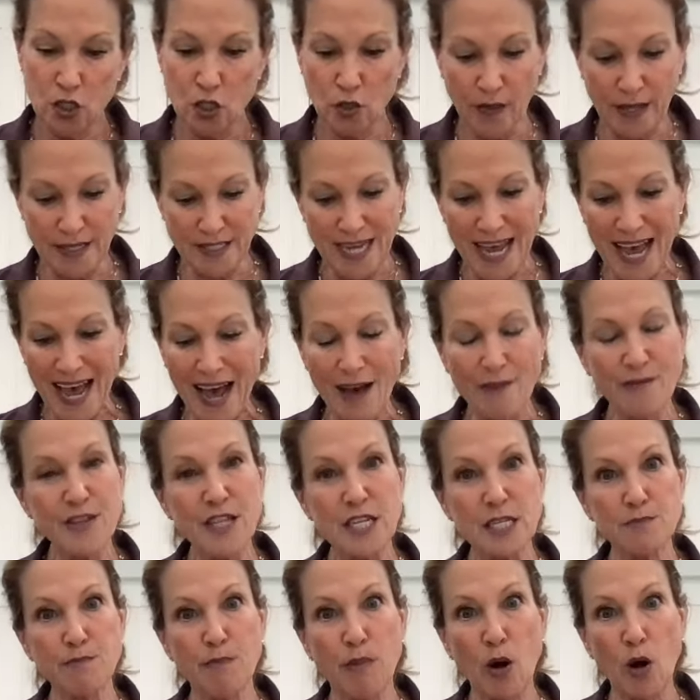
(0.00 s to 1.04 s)
So that's half of
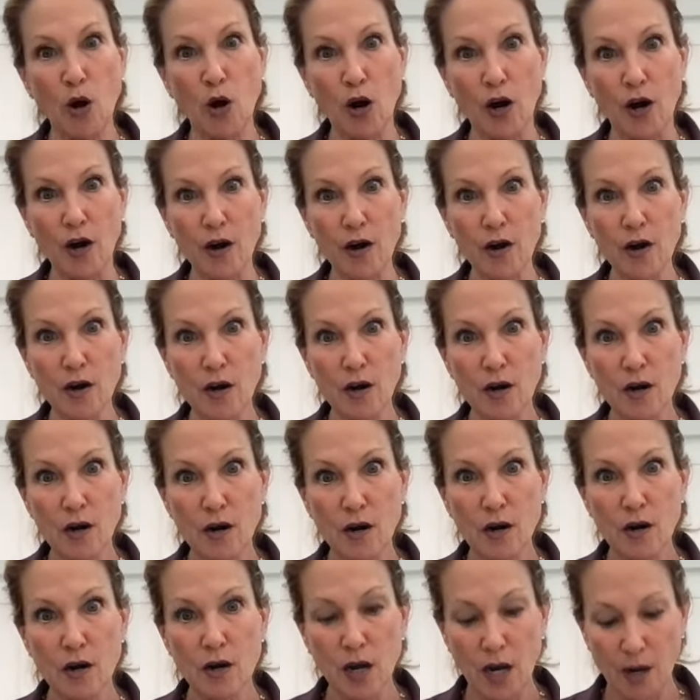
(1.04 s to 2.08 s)
this bar.
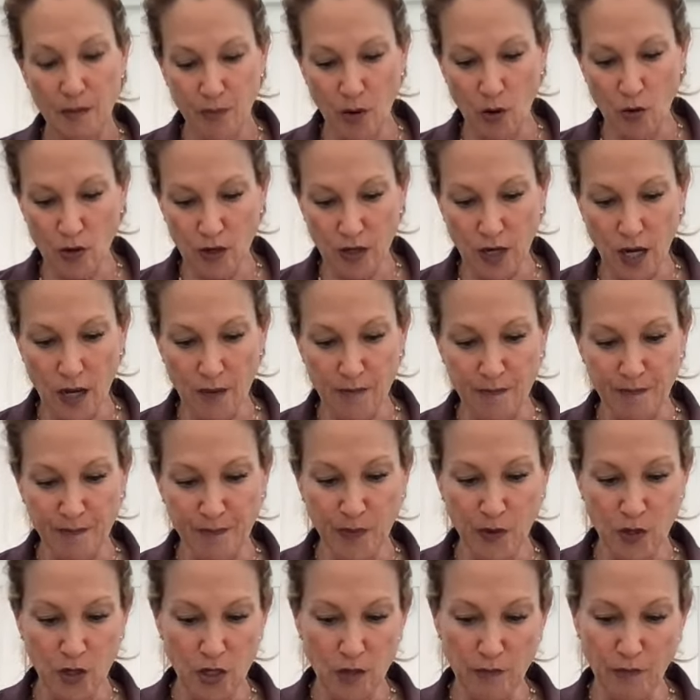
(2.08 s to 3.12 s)
Broke it
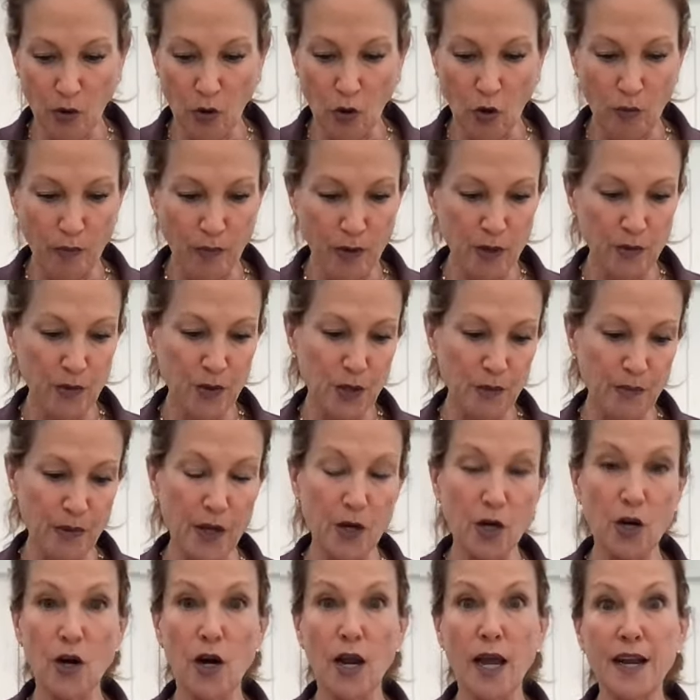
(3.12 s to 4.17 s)
up, put it in a bowl, put it with the
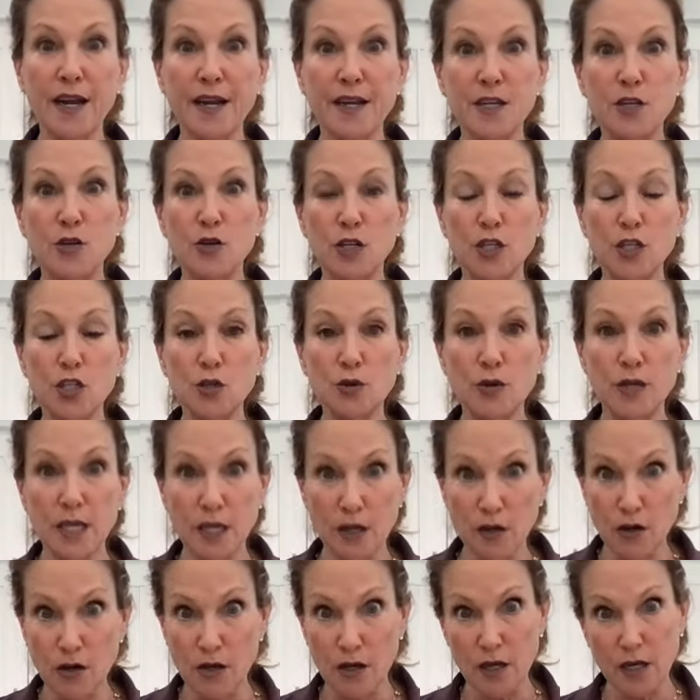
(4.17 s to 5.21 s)
butter, and you can do
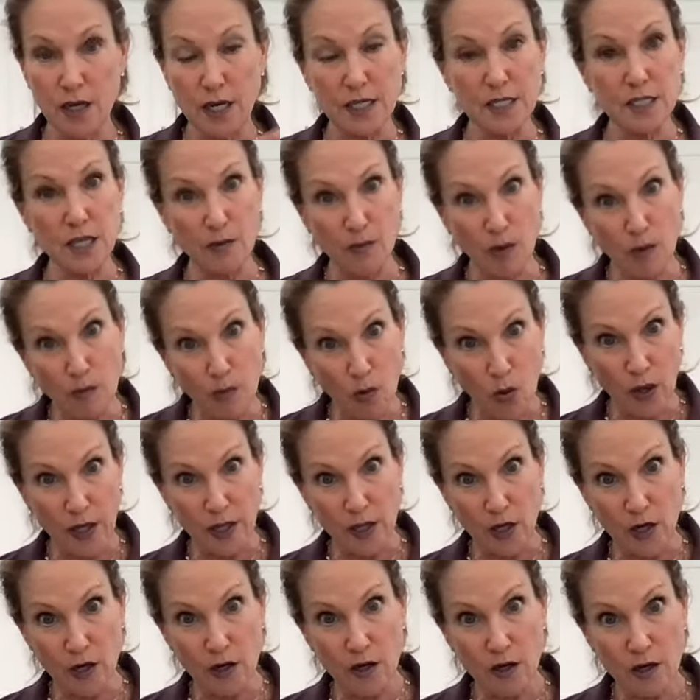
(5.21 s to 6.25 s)
it in a double
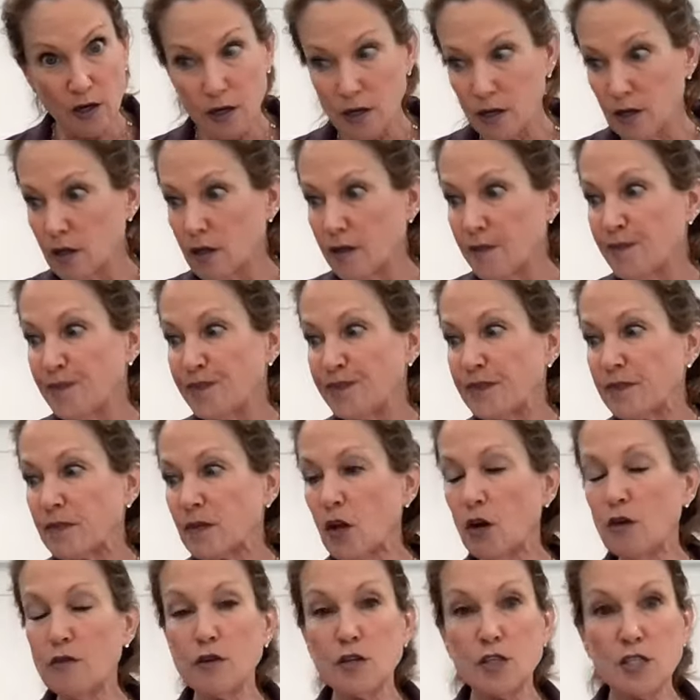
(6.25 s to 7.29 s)
boiler
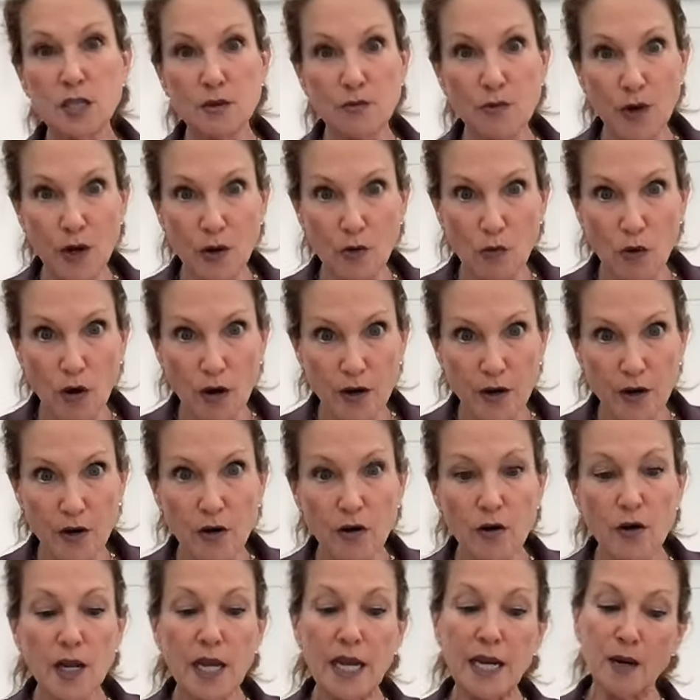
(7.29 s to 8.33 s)
over simmering
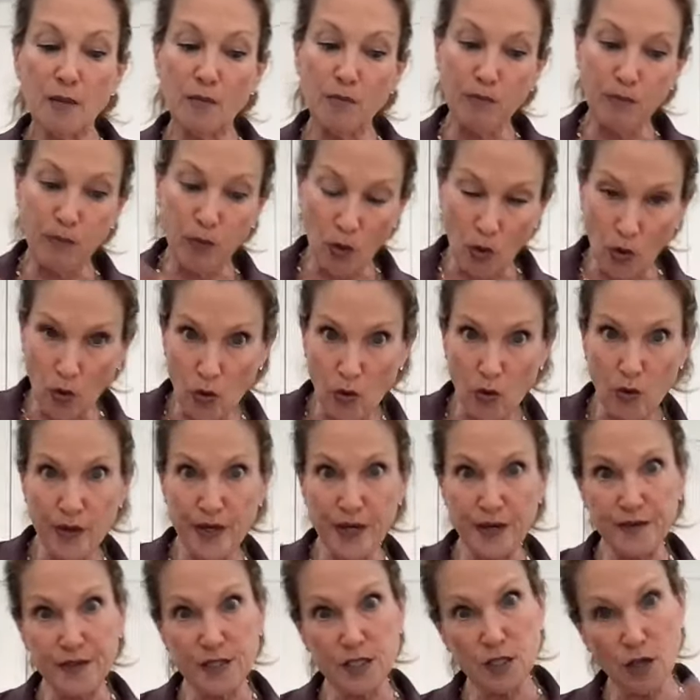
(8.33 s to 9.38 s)
water, in a bowl,
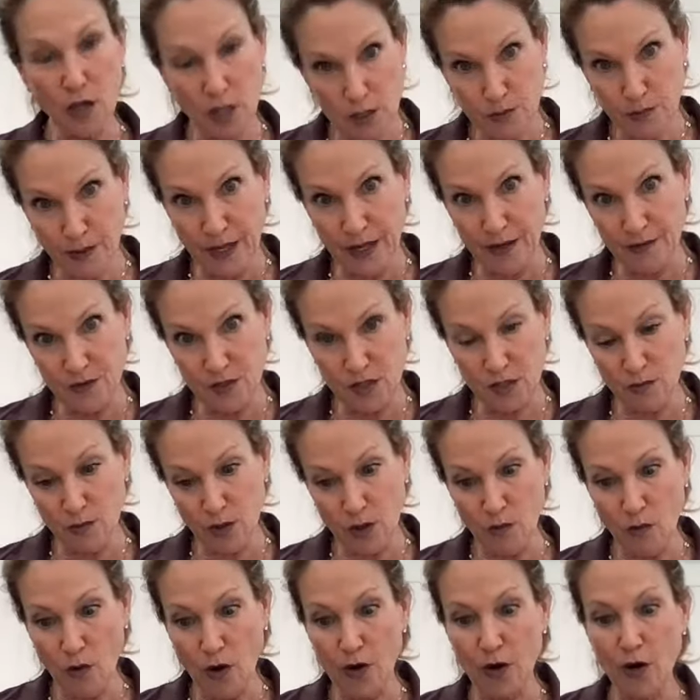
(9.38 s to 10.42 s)
in a saucepan of
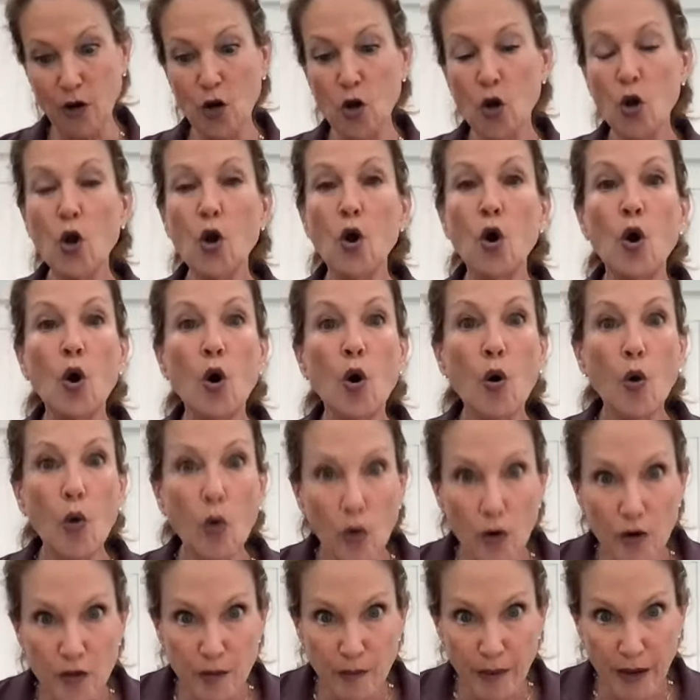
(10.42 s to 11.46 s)
simmering water,
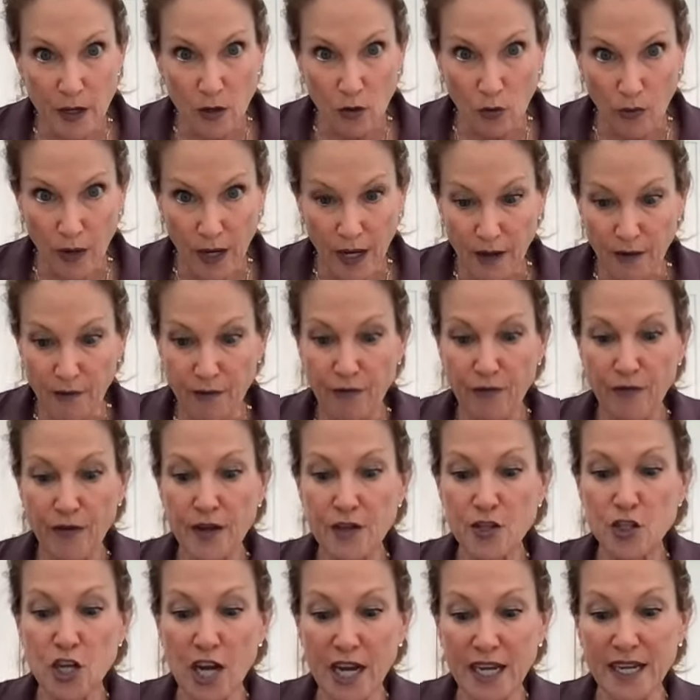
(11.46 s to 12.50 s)
or in the microwave,
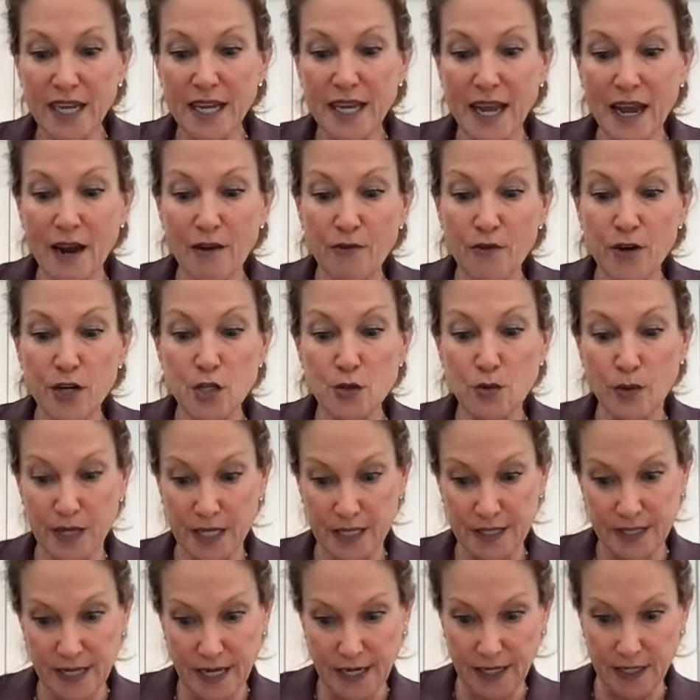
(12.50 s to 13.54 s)
checking every
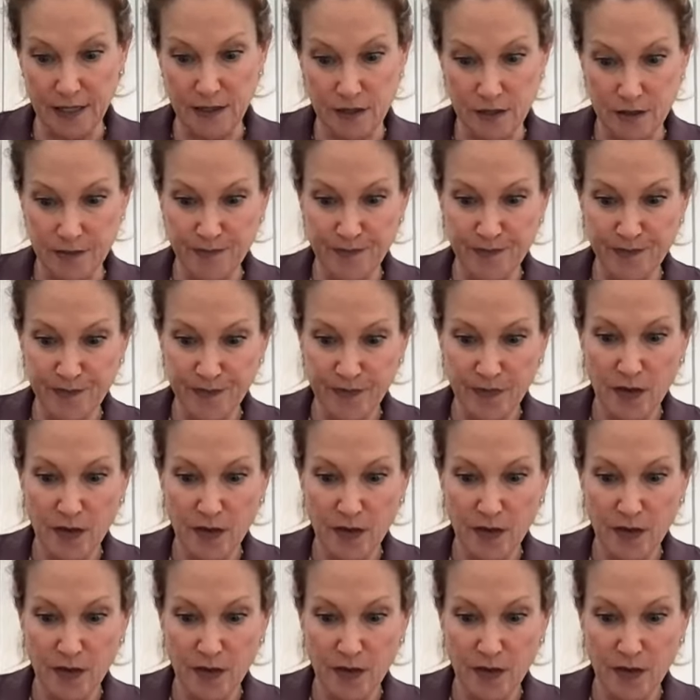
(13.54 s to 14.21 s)
20 seconds.